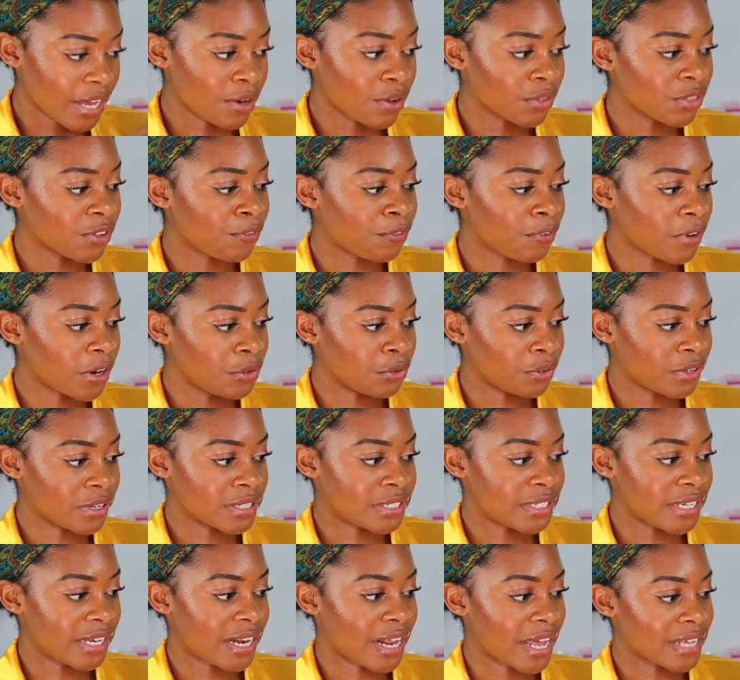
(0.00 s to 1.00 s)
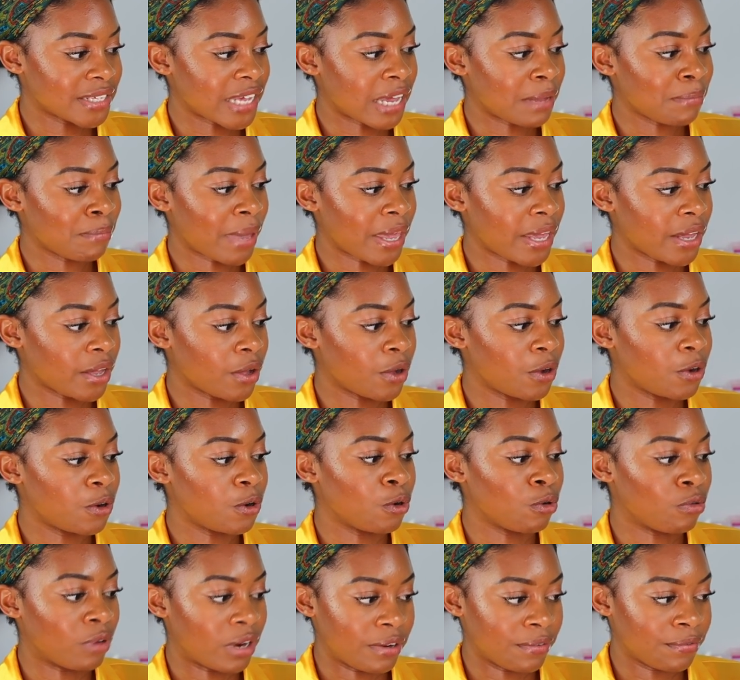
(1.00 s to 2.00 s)
and on the front you can see it has like mango,
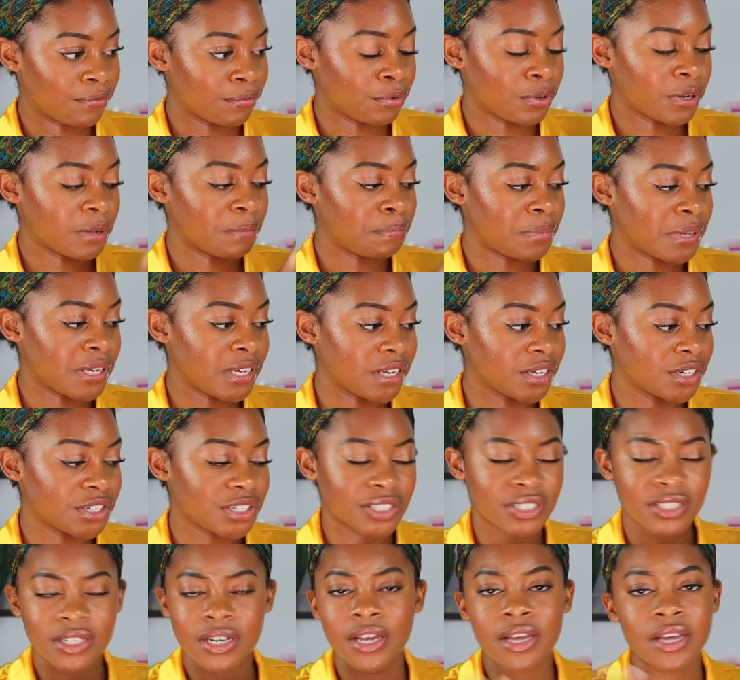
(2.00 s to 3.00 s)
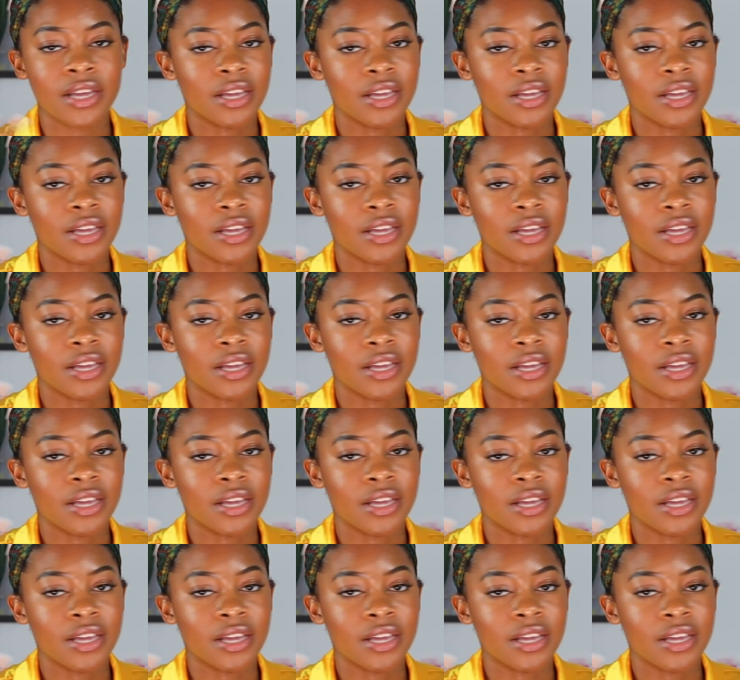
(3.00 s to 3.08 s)
grapefruit, and peach.